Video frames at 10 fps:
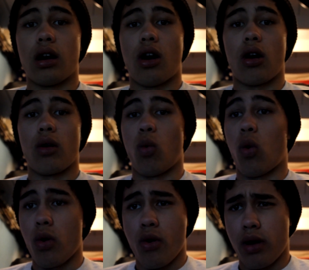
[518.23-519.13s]
are
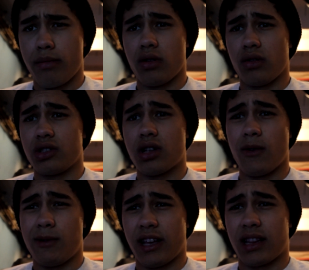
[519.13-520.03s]
war criminals,
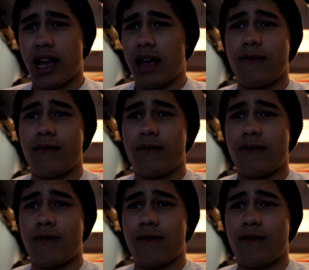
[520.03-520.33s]
stuff like that.